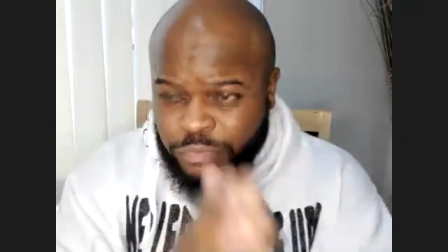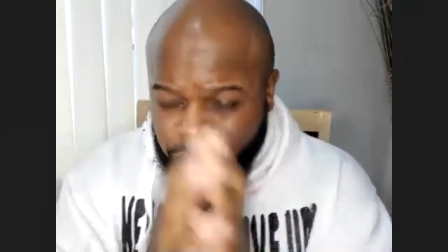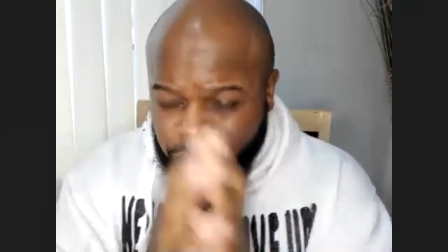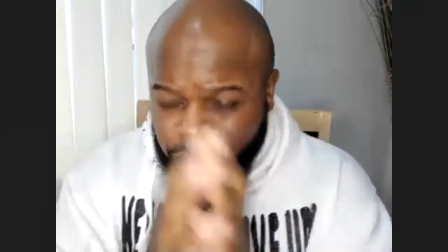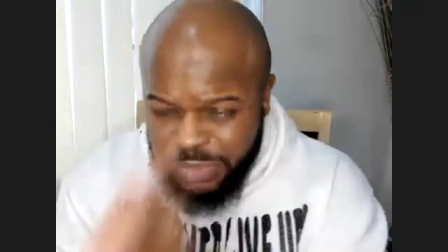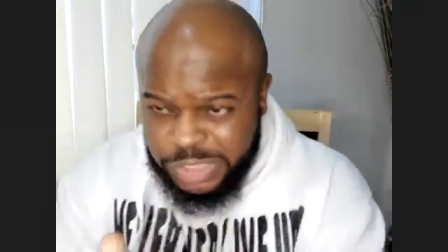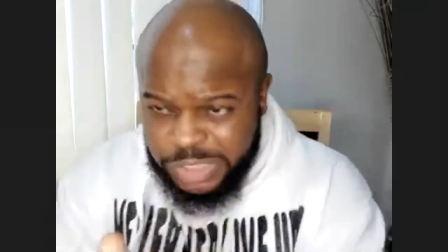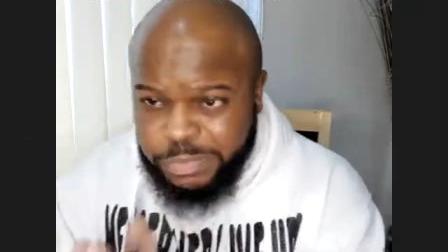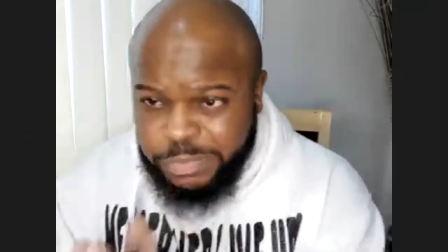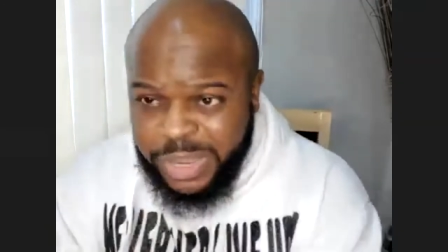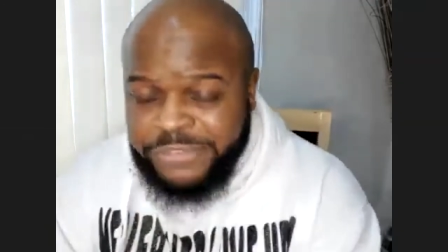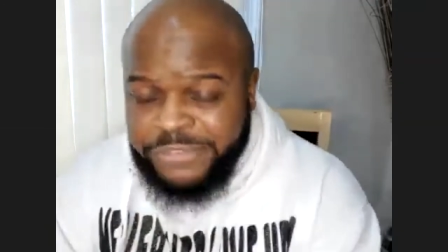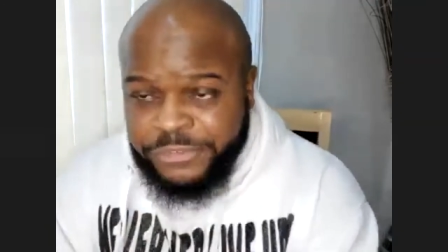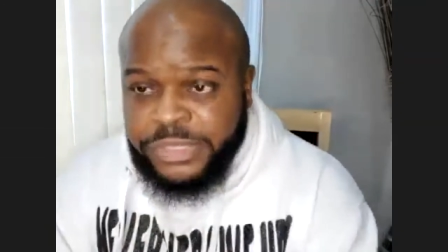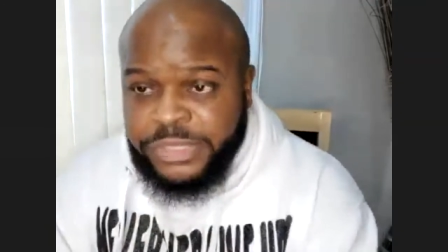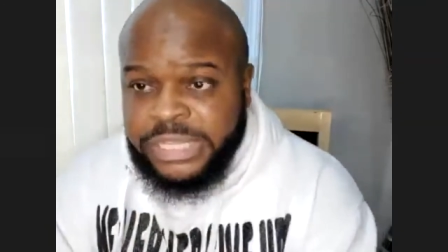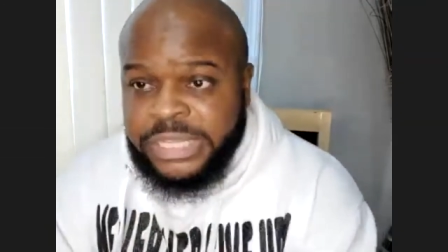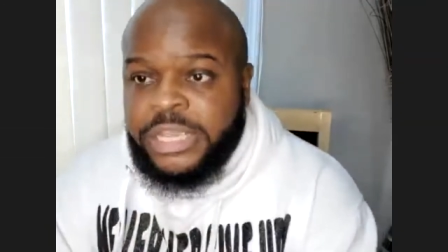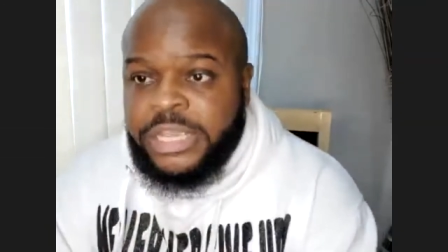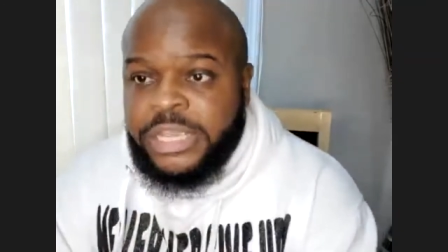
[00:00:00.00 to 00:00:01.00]

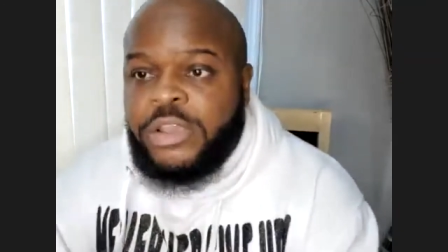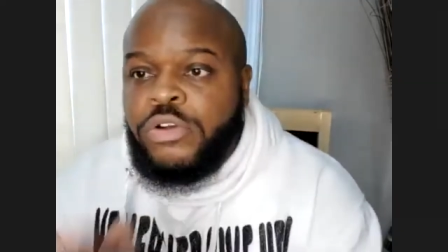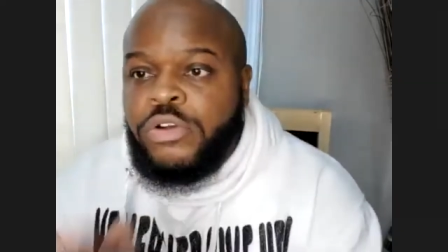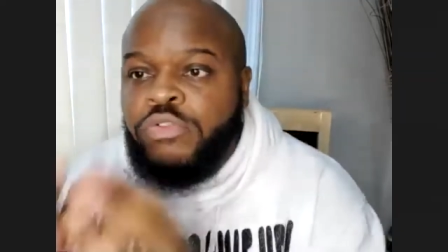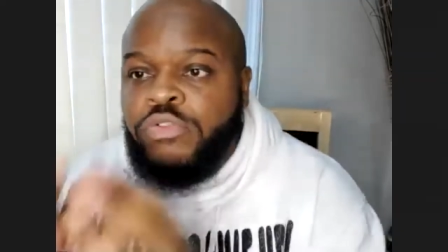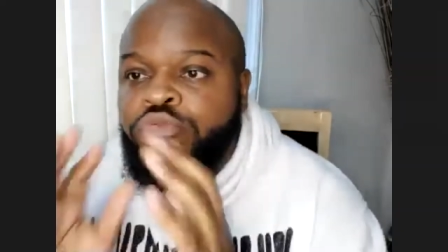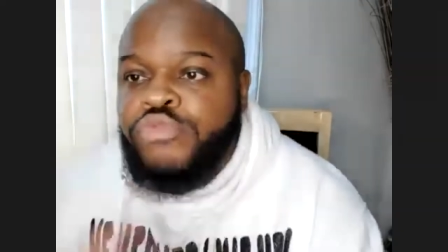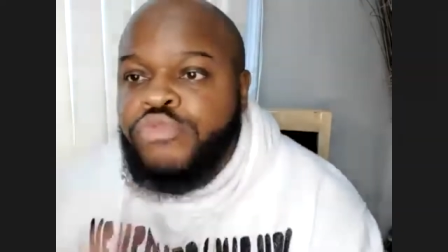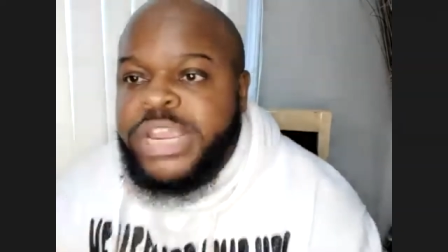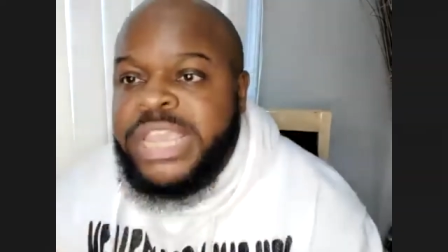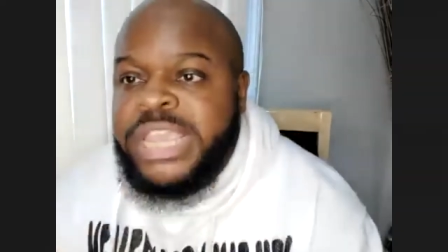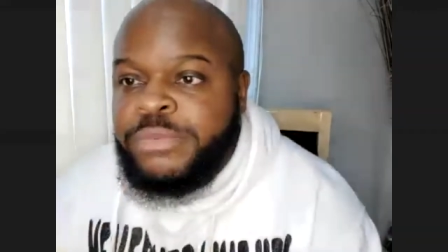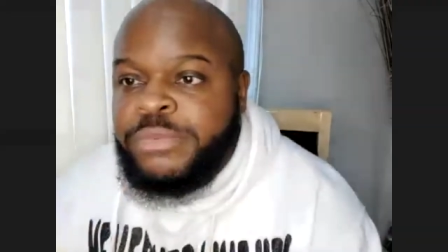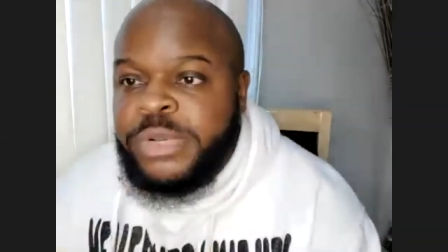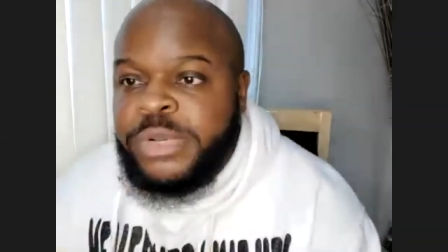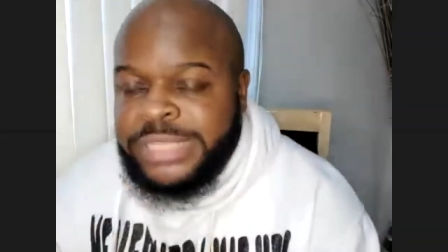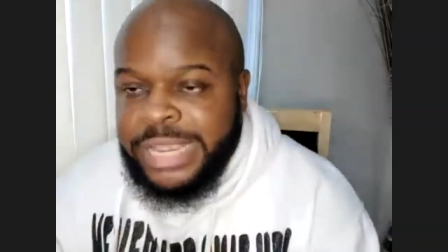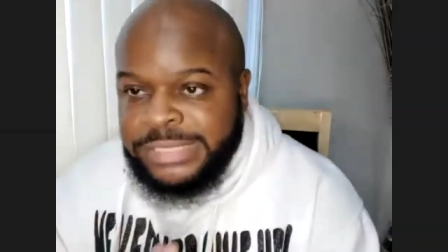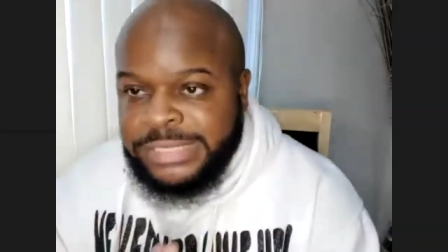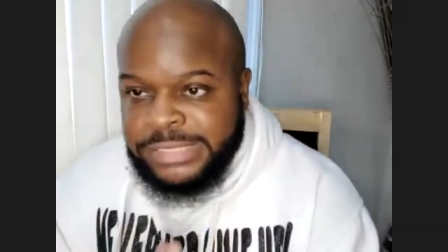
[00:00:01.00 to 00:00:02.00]
respectfully, read
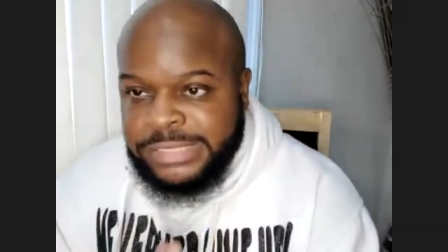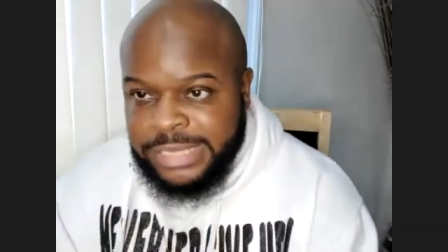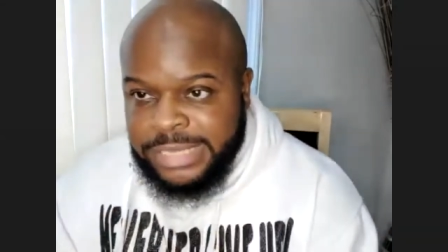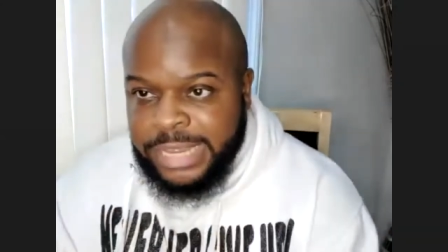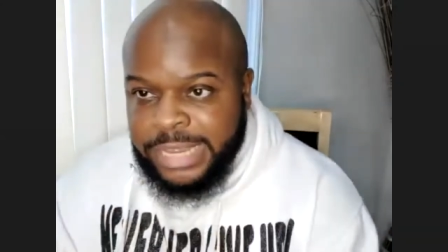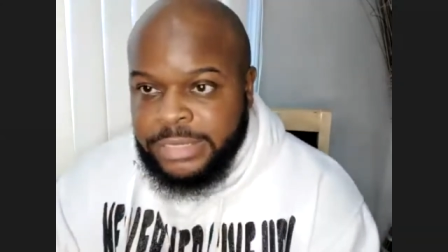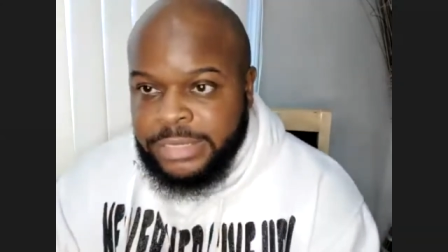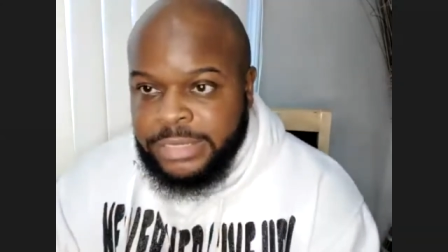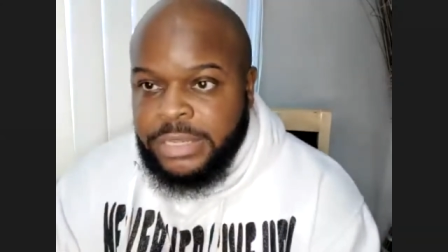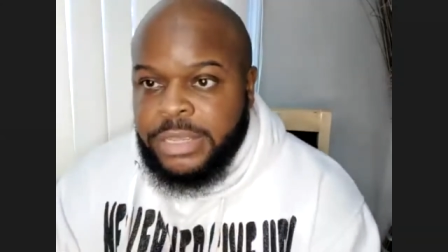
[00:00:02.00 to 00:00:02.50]
what they say.